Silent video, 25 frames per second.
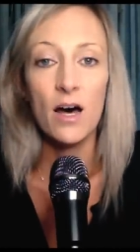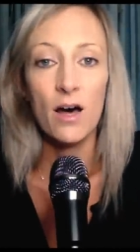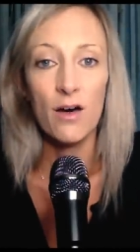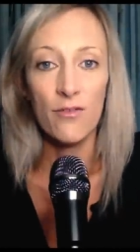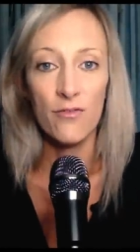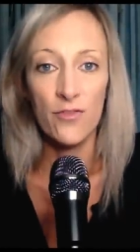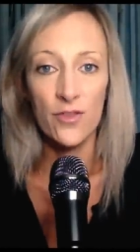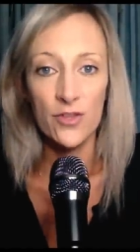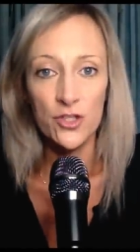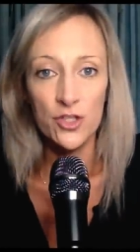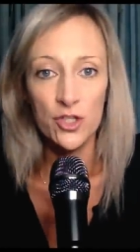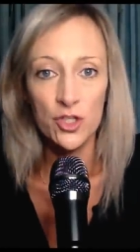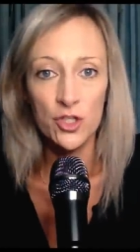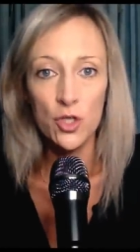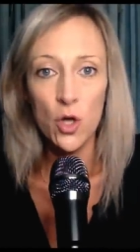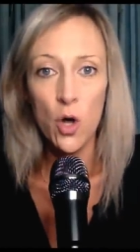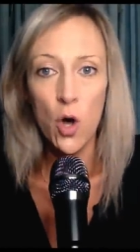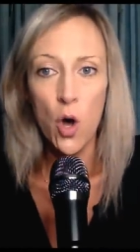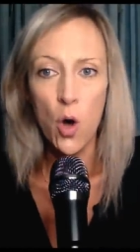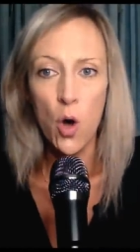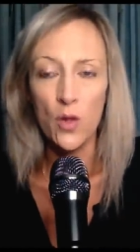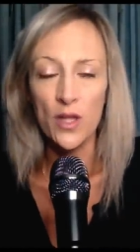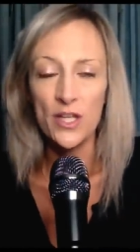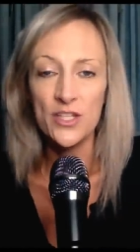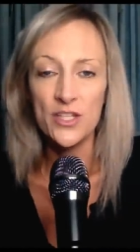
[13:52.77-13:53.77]
of the
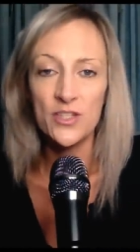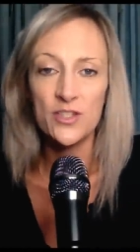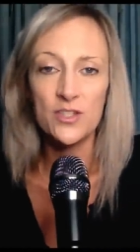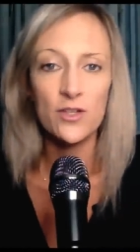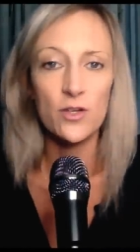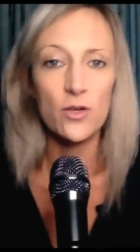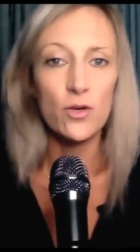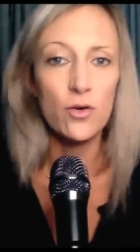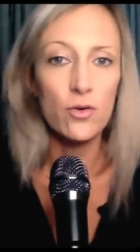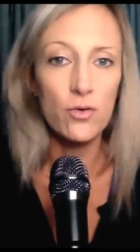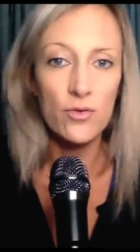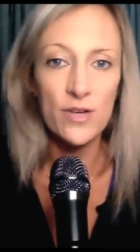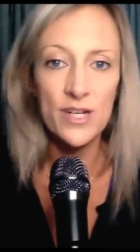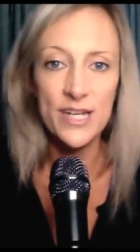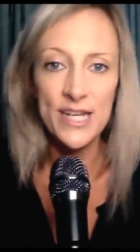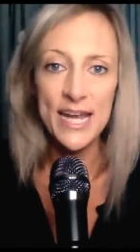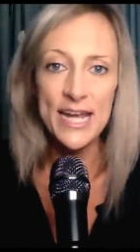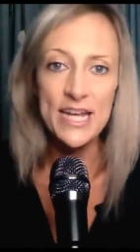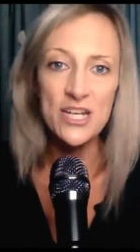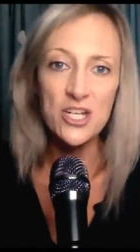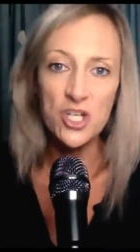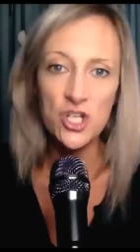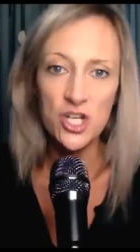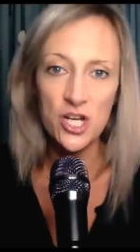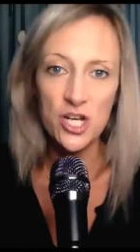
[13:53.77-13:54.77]
soul. It's the
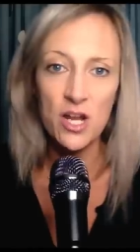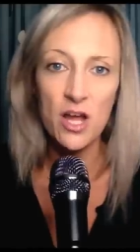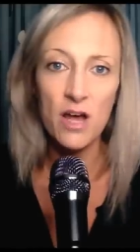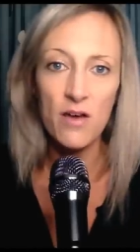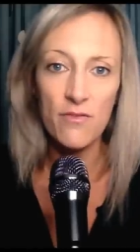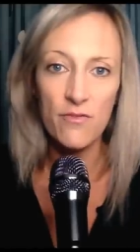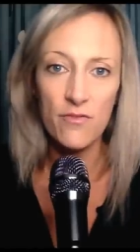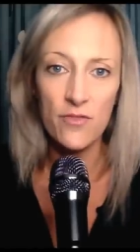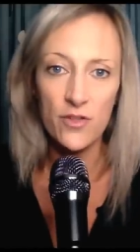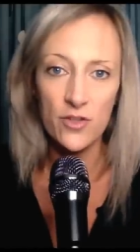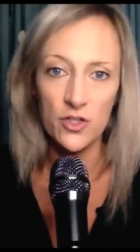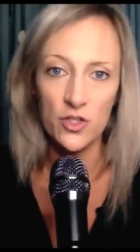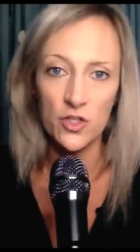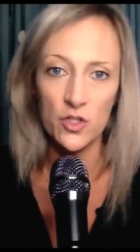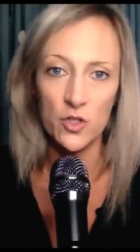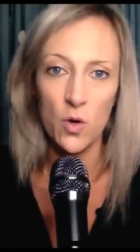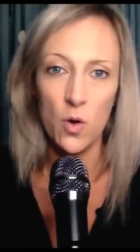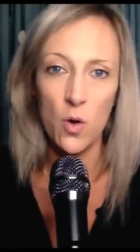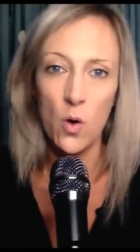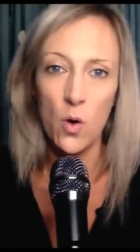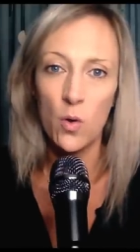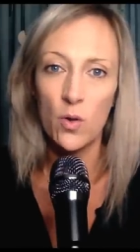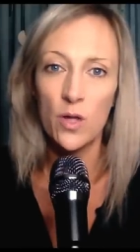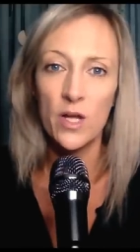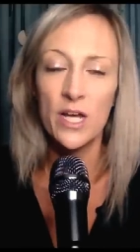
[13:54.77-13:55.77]
creation of the
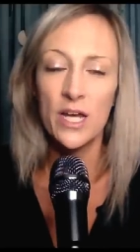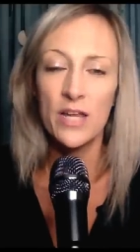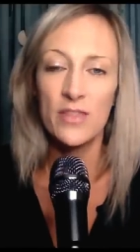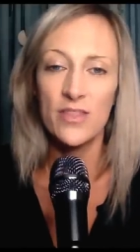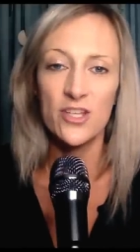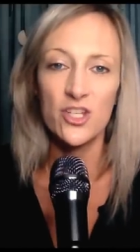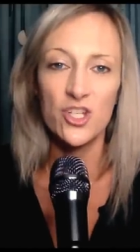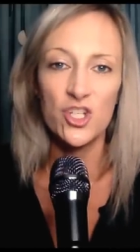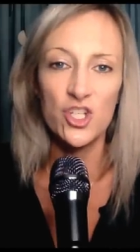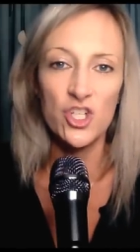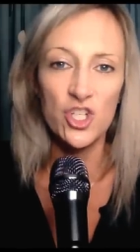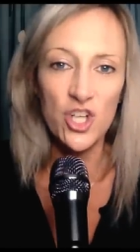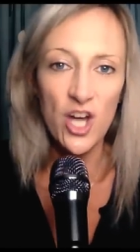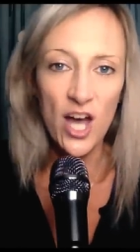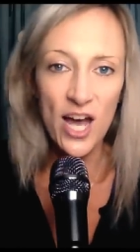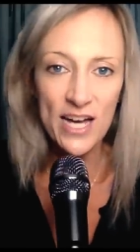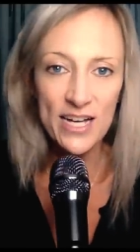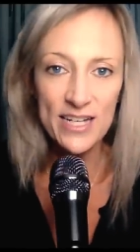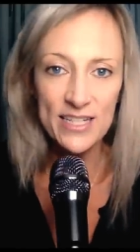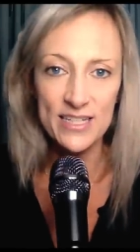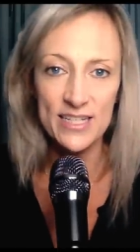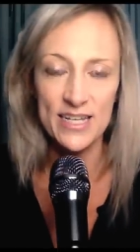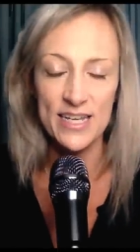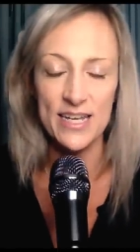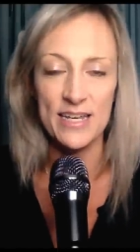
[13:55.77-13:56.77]
soul, the
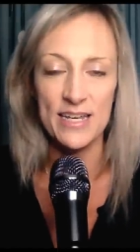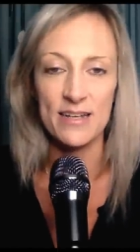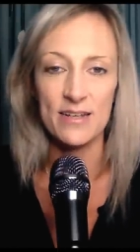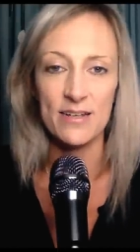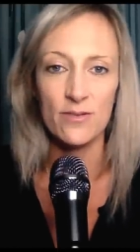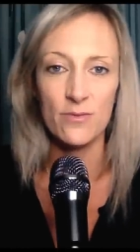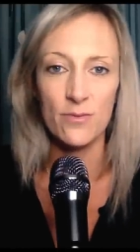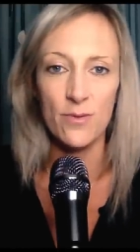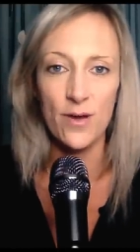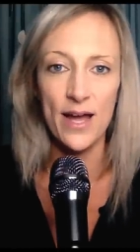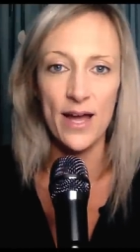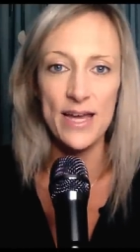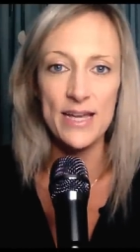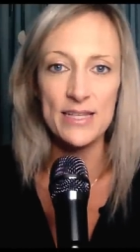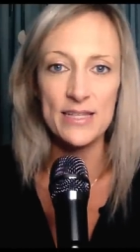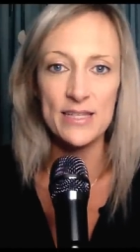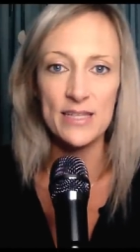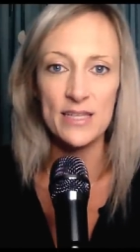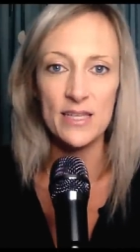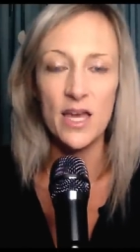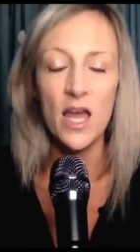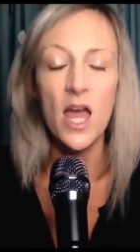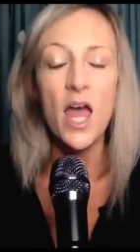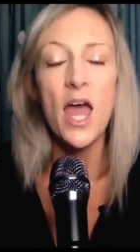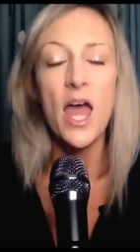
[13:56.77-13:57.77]
Shakti, right?
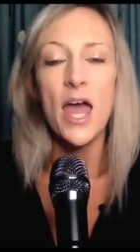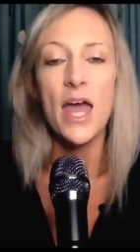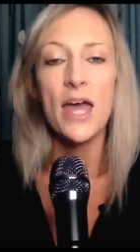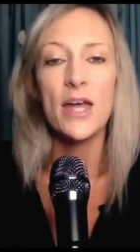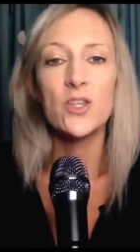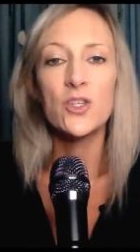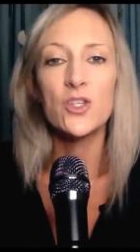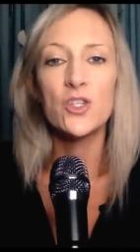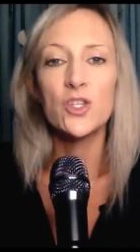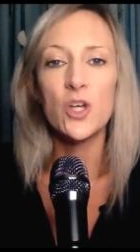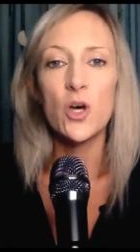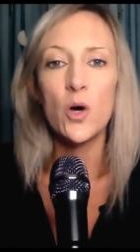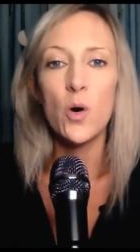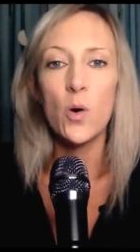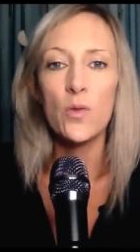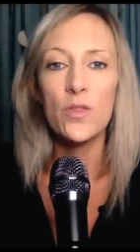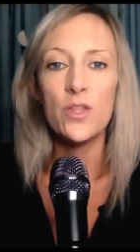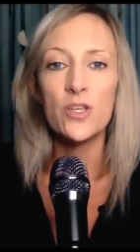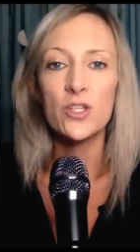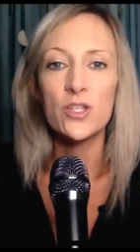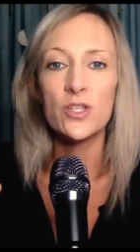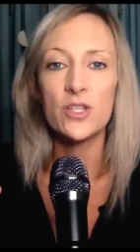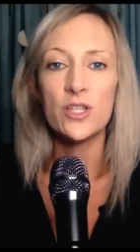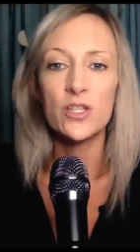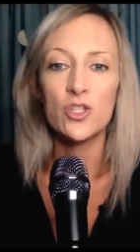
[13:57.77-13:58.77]
And so
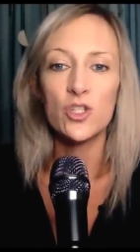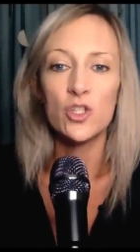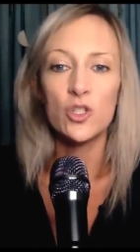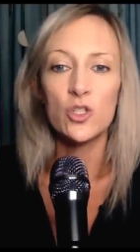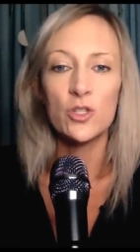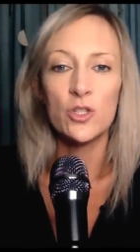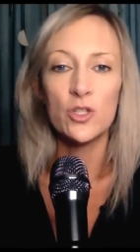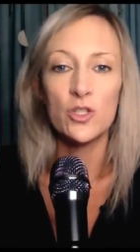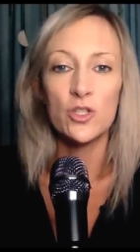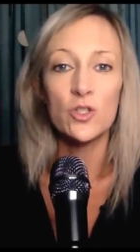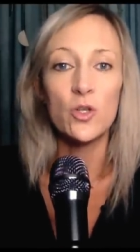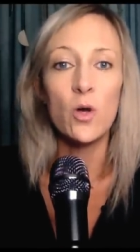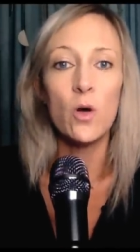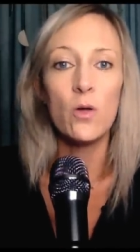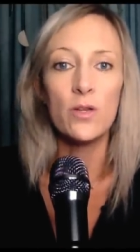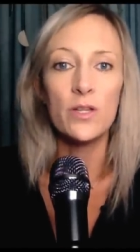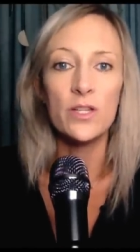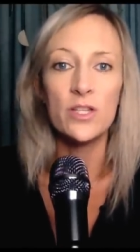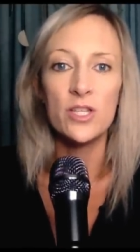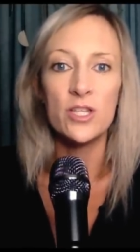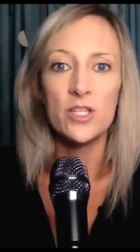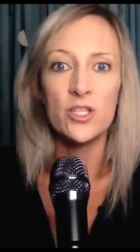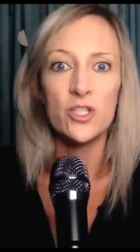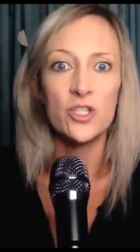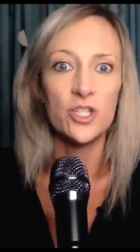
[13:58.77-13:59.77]
the, the, the soul
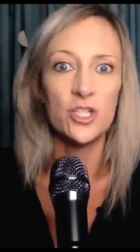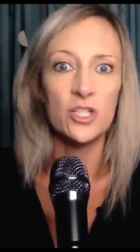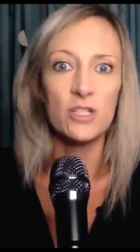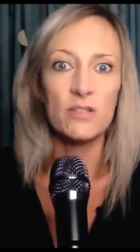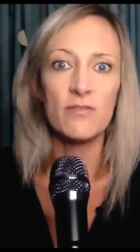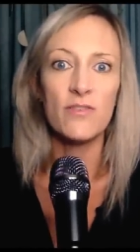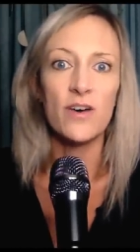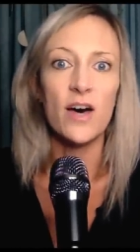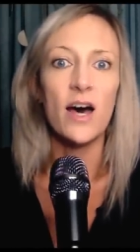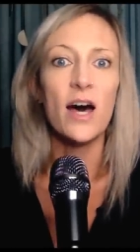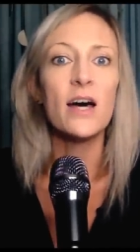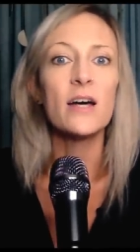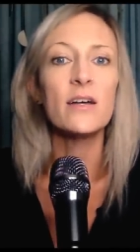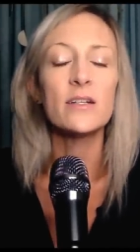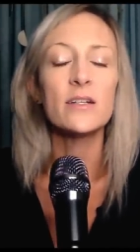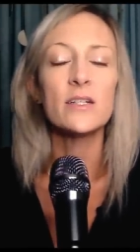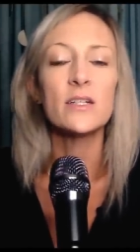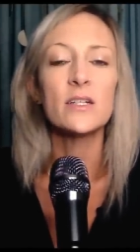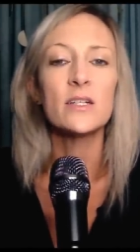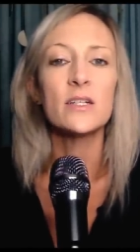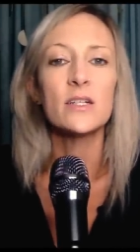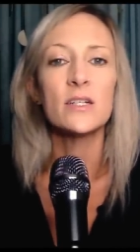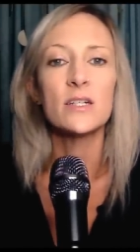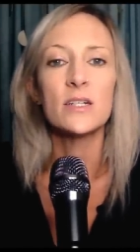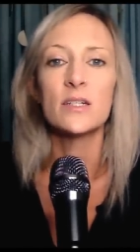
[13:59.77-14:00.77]
is the Shiva,
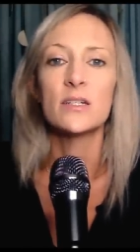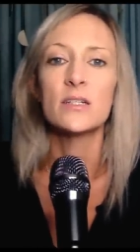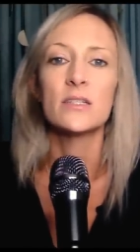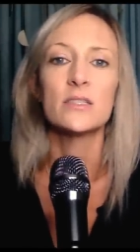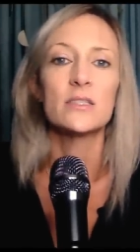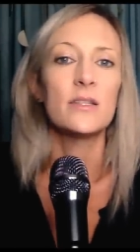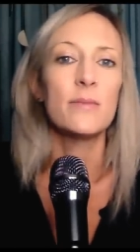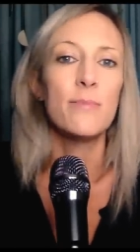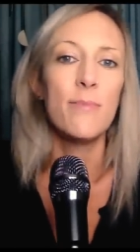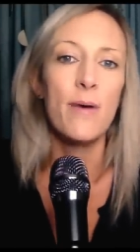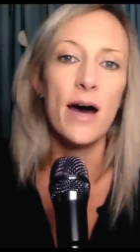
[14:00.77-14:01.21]
the